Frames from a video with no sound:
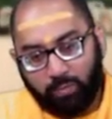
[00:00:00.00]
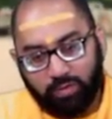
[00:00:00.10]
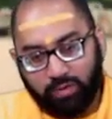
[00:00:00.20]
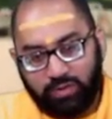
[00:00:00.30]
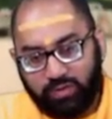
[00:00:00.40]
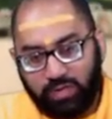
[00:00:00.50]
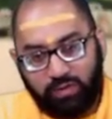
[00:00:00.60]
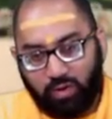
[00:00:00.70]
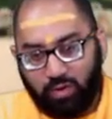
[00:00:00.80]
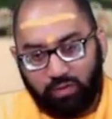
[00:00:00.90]
Religions
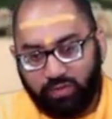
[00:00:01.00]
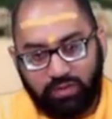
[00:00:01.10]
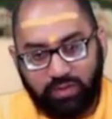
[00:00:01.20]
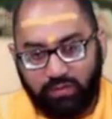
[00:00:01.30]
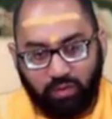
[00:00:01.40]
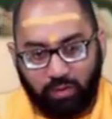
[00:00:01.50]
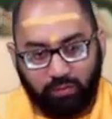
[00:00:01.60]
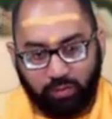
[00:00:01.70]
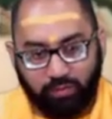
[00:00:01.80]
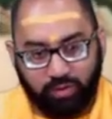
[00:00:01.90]
evolve and
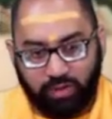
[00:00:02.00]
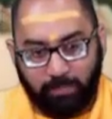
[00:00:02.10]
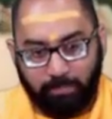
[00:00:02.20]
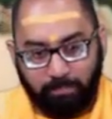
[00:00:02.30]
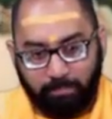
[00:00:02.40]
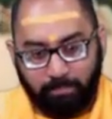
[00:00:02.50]
devolve over time.